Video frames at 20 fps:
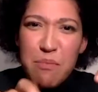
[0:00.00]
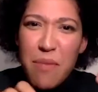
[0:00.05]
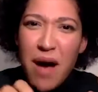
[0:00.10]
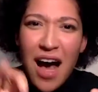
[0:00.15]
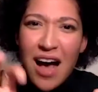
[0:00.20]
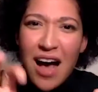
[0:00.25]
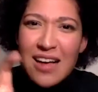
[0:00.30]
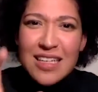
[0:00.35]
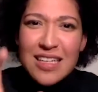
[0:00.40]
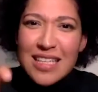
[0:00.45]

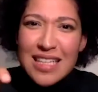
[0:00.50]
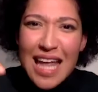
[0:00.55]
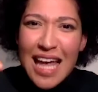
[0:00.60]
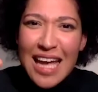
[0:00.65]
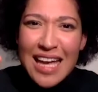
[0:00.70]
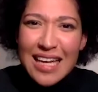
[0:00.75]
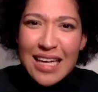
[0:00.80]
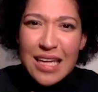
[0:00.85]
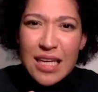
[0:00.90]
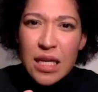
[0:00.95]
Bach
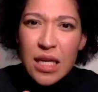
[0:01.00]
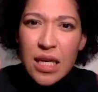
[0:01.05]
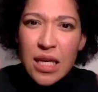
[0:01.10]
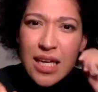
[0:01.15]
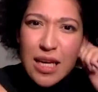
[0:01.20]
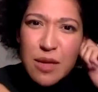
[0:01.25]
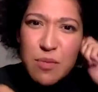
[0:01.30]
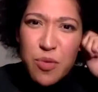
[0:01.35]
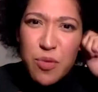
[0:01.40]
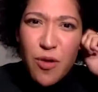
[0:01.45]
like
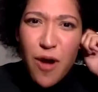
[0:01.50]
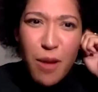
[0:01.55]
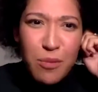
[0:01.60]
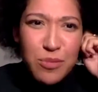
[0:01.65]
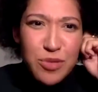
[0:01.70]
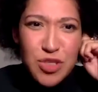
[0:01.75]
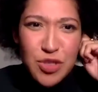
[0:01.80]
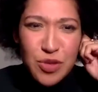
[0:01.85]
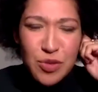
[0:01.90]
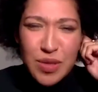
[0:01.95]

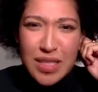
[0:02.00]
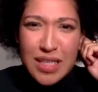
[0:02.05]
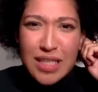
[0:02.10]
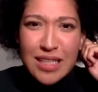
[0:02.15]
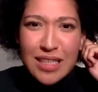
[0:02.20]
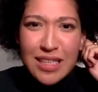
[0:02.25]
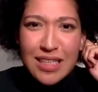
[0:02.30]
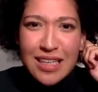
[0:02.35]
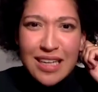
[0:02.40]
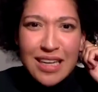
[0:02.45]
impromptu
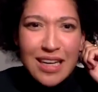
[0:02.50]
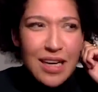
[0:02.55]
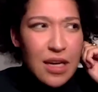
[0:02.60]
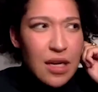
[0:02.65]
here.